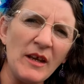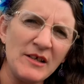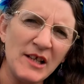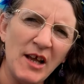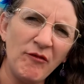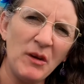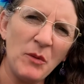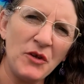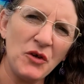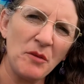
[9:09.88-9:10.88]
It's lovely
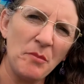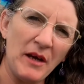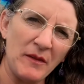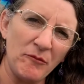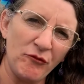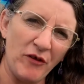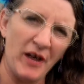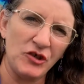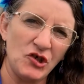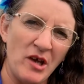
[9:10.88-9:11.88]
when you can pick them
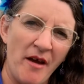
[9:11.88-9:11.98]
fresh.